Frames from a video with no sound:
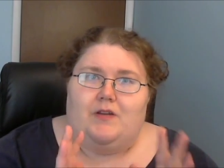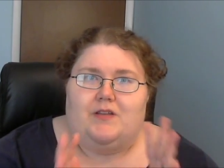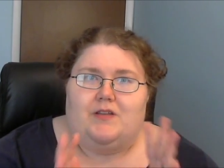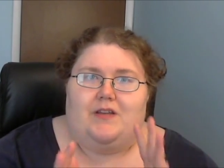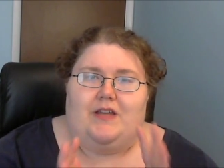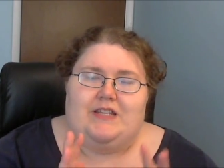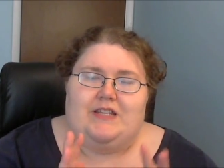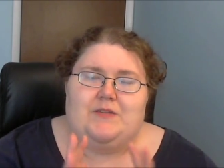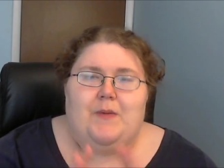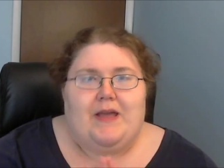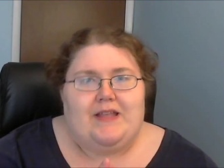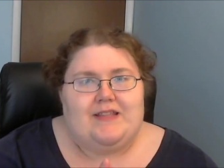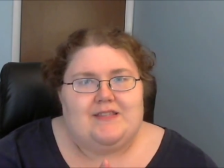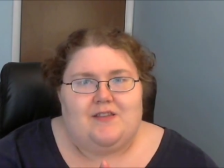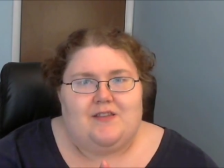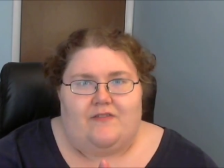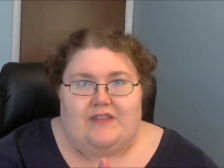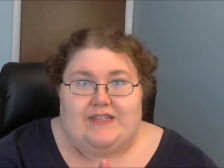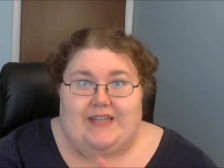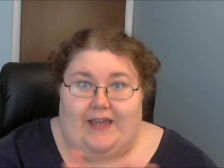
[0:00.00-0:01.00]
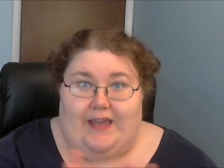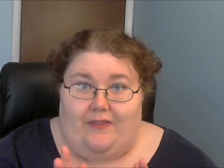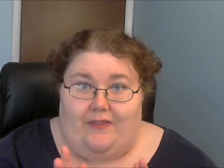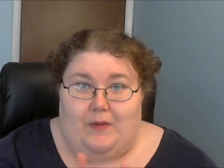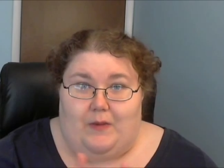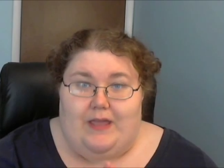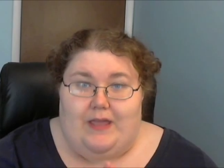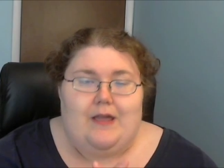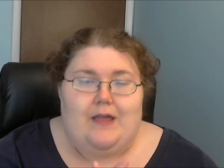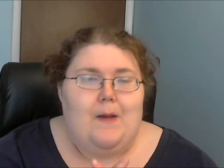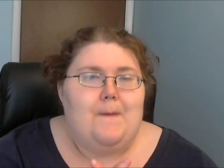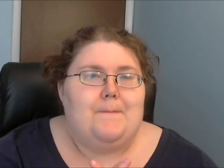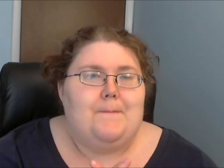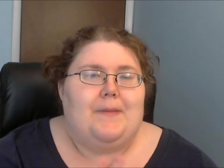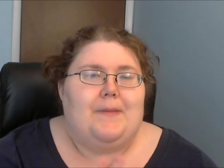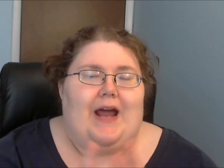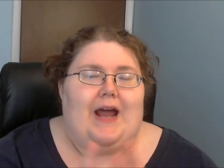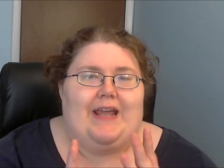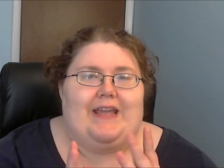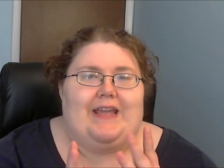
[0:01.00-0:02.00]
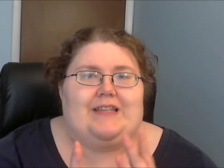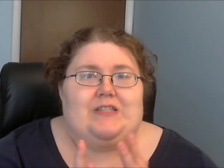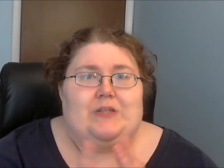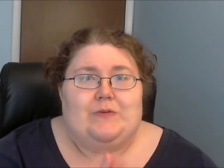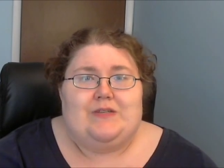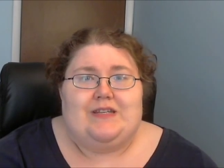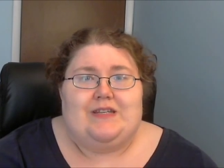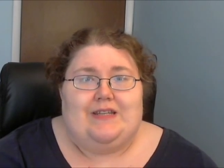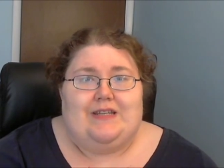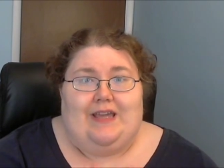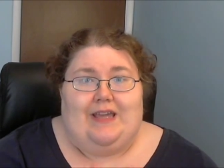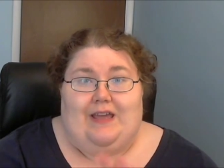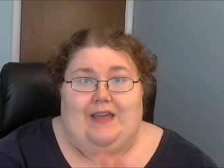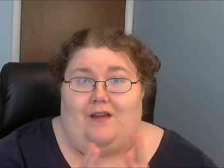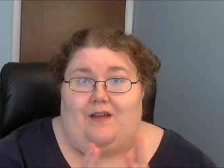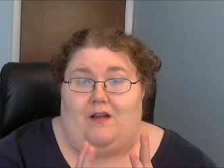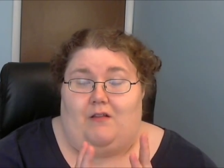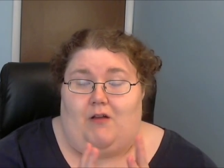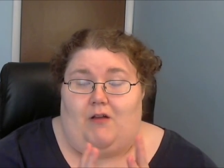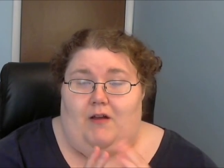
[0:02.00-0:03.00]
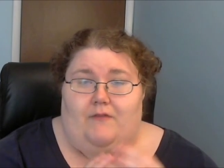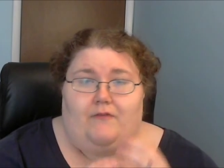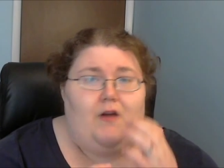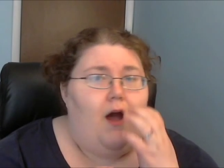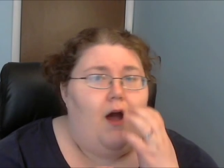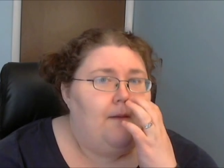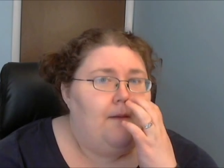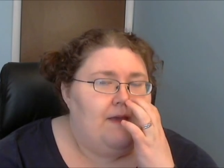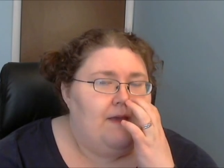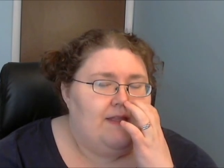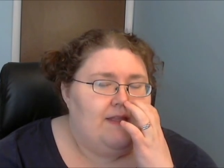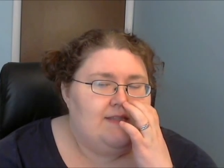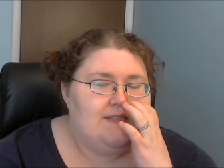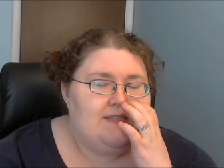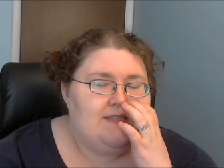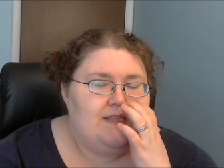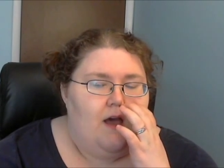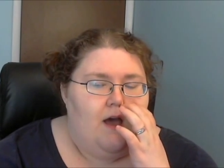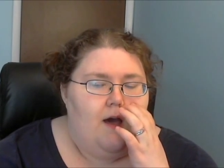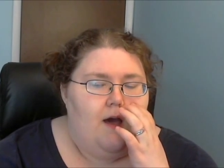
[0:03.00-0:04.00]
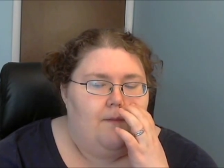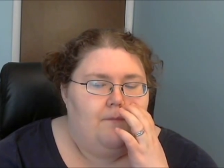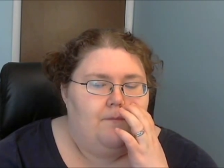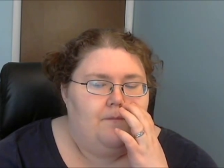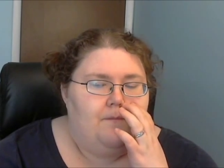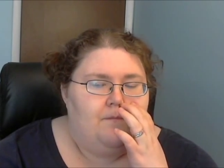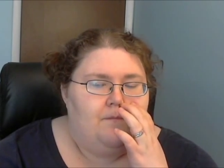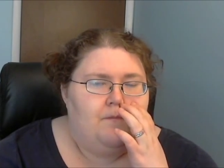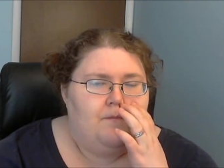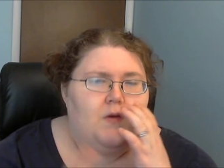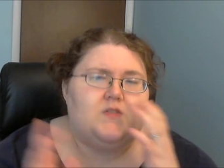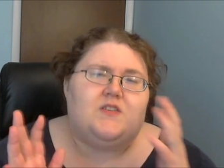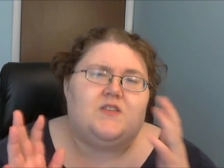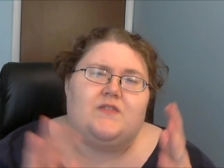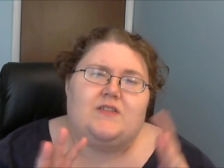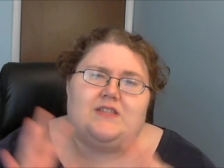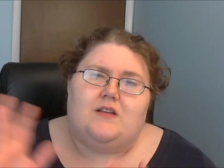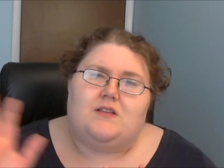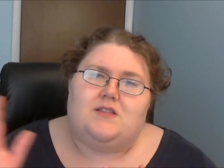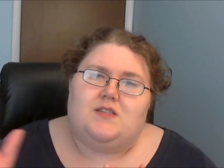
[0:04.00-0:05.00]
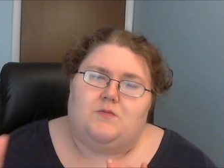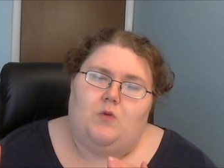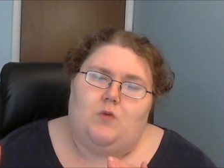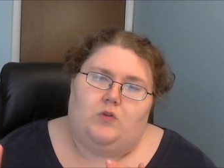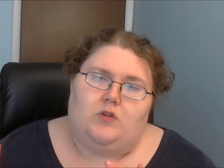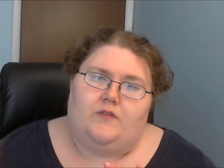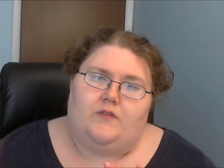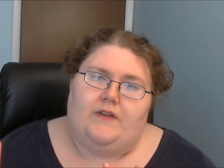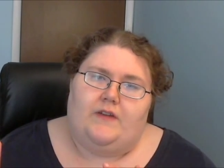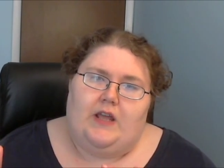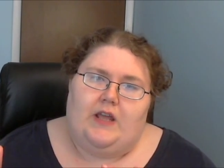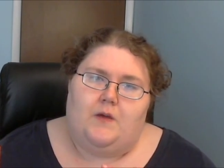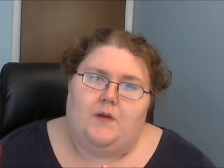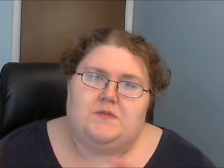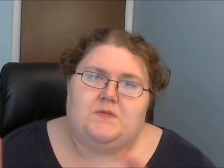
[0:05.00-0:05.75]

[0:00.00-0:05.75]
it depends on the day of the week, but I do tend to get a lot of comments. Most of it's on some older videos,